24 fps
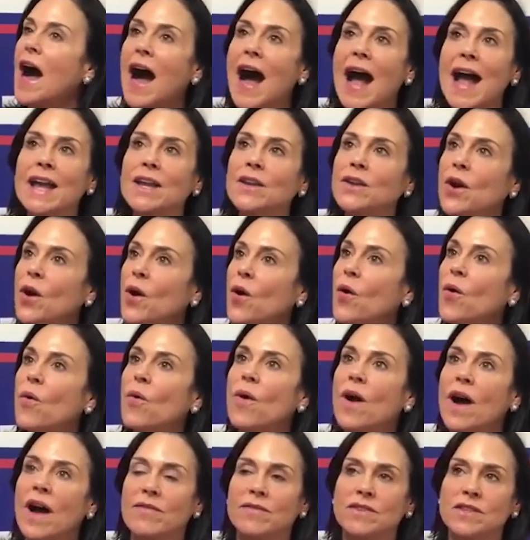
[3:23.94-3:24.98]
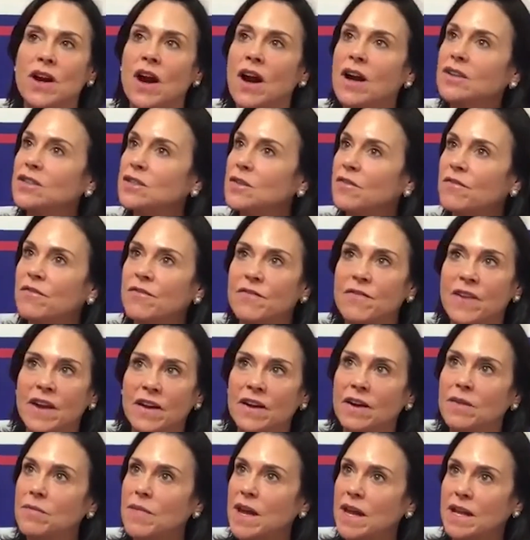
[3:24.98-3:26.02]
I know I've talked to
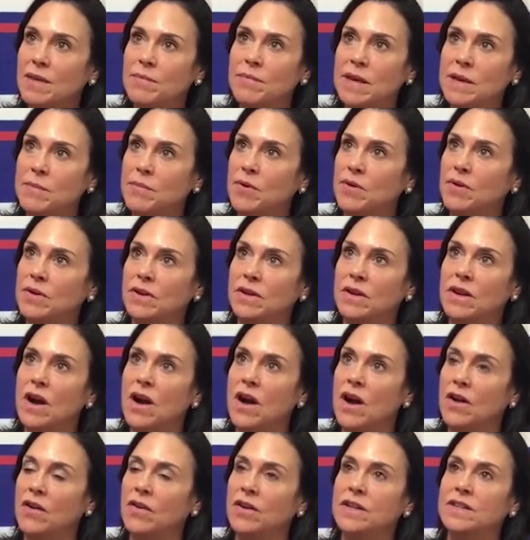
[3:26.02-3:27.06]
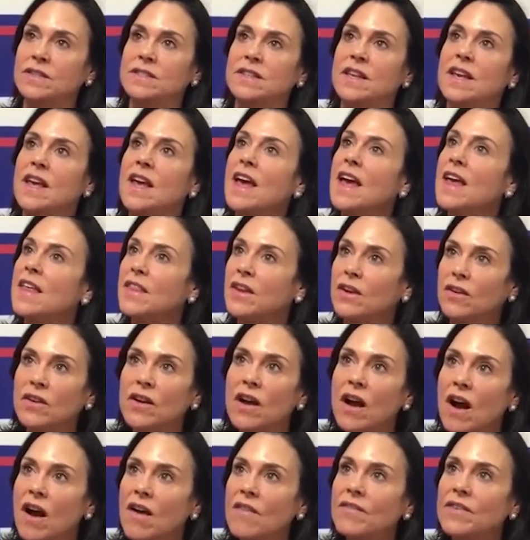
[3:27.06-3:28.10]
very many people in Congress. They're
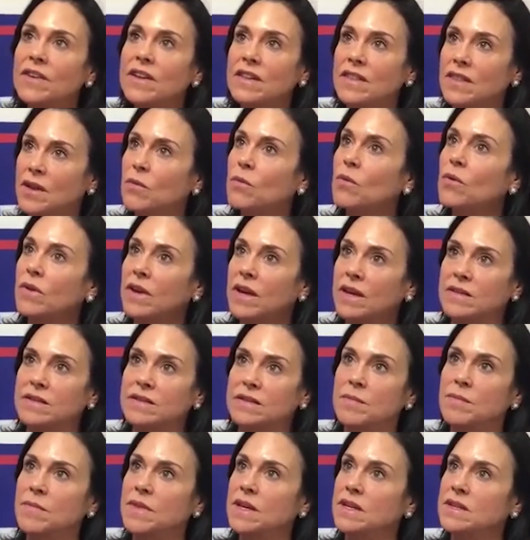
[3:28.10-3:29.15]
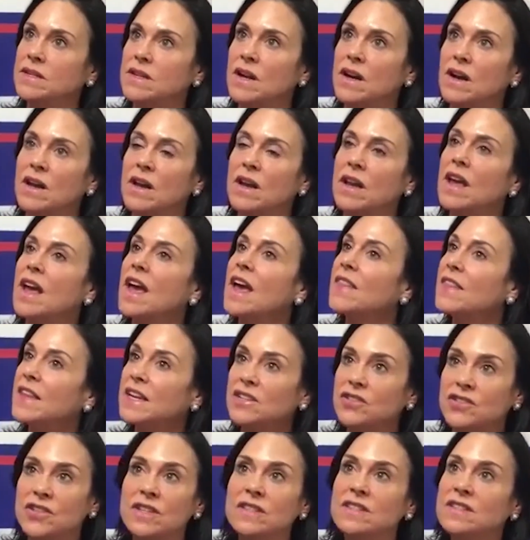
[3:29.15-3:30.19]
confident that we'll get something done.
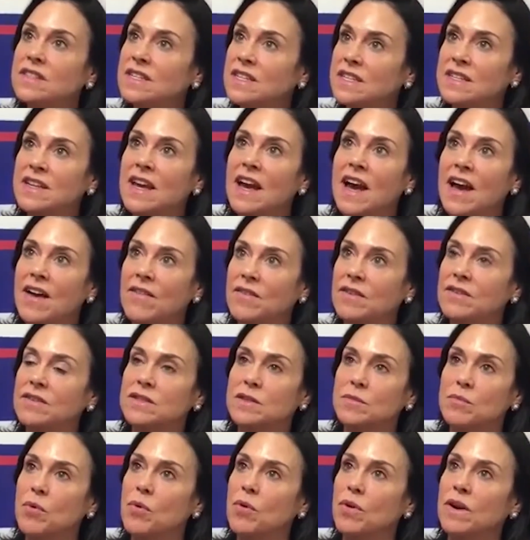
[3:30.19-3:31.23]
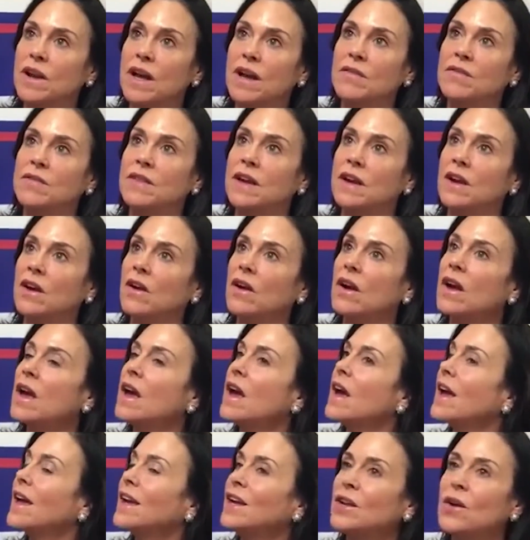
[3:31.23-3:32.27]
They just need to have the support out there.
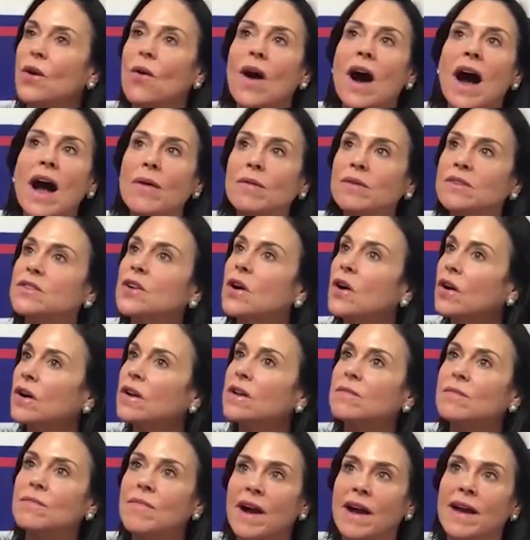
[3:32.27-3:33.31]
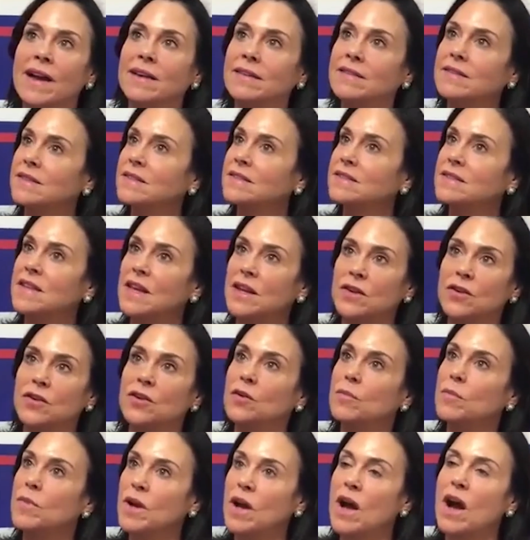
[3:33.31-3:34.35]
I was heartened by
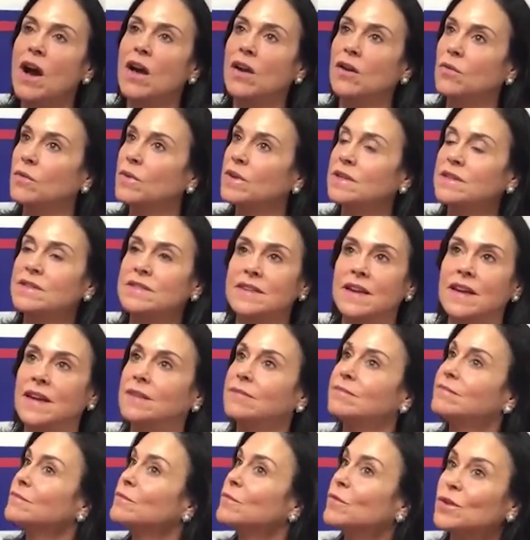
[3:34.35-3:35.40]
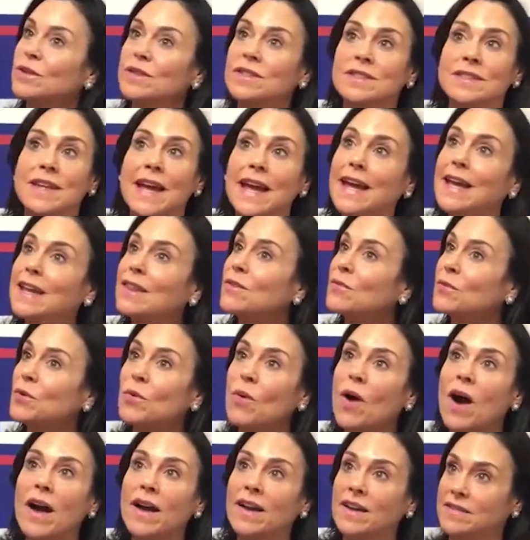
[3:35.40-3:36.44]
Senator McConnell when he said, we're staying
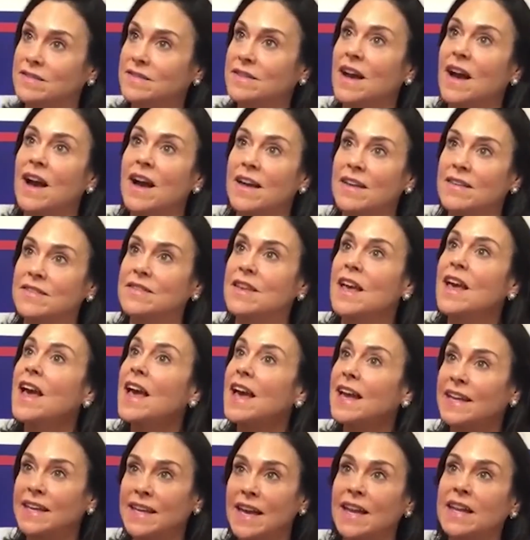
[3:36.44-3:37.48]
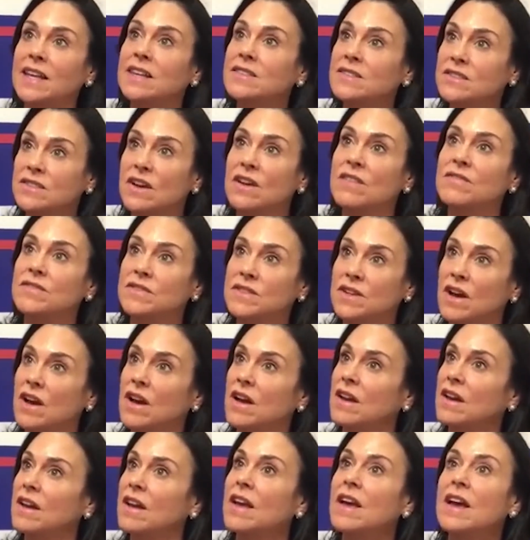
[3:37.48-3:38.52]
through August, guys, and getting stuff
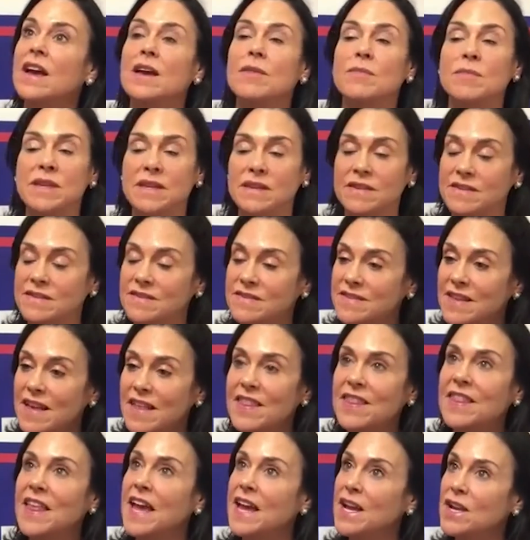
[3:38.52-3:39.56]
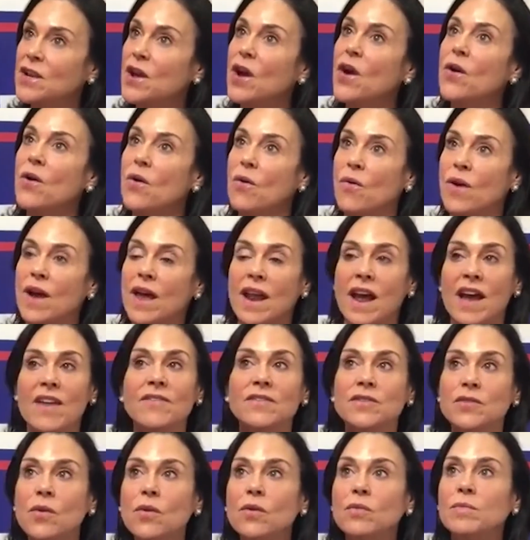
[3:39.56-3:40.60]
done, because they know, and
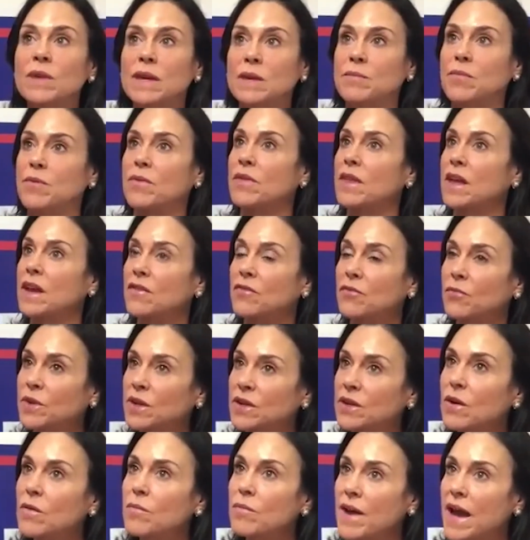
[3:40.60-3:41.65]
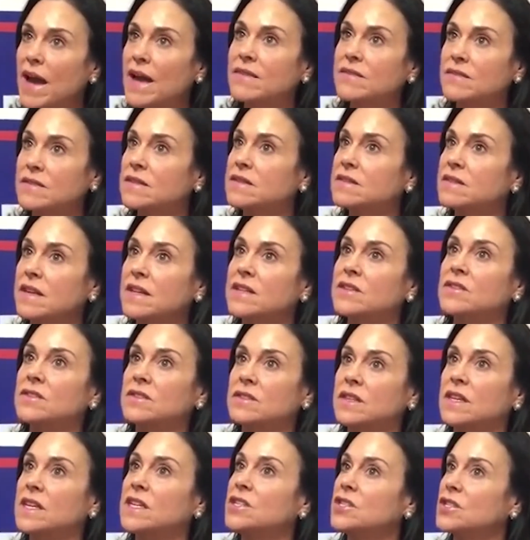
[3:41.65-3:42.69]
I've told people that if we don't pass this
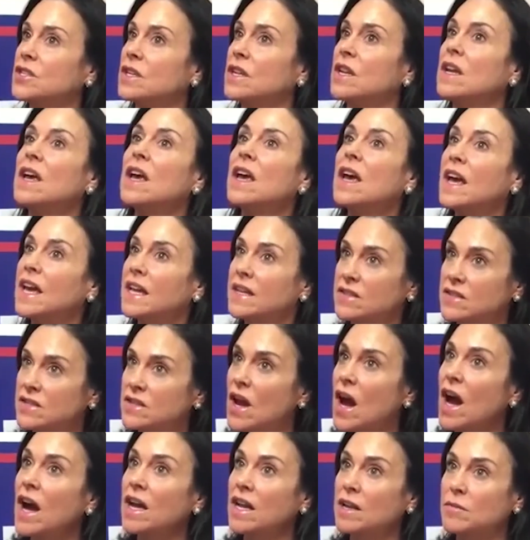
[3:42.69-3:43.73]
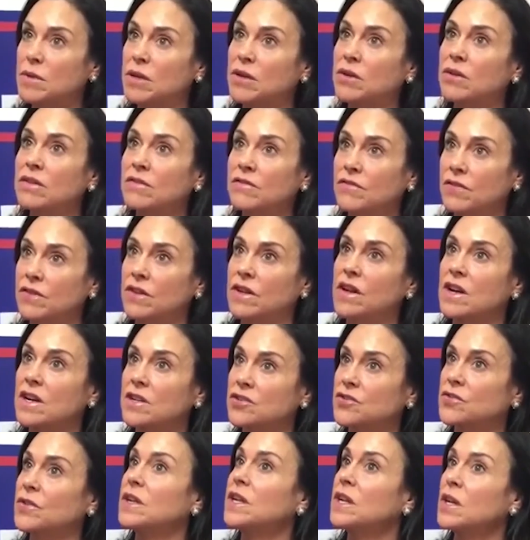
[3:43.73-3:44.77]
legislation, it's not going to be good for the
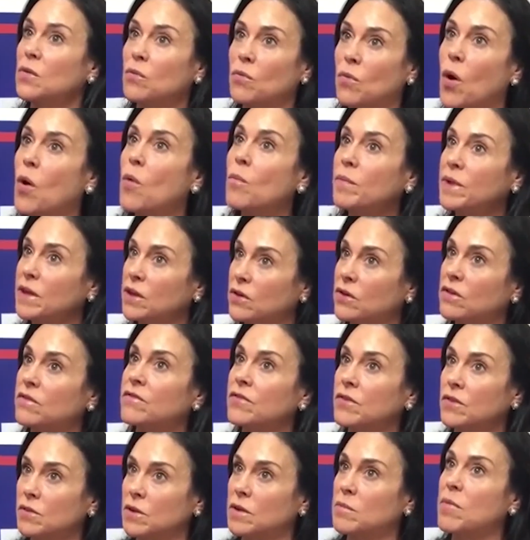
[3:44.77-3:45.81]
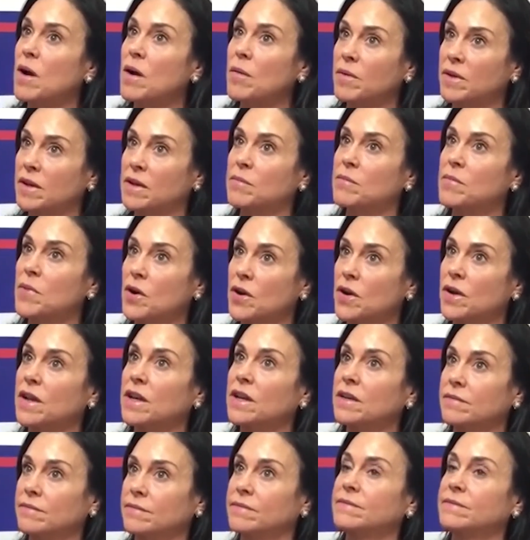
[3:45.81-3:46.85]
country and it won't be good for the Republican Party.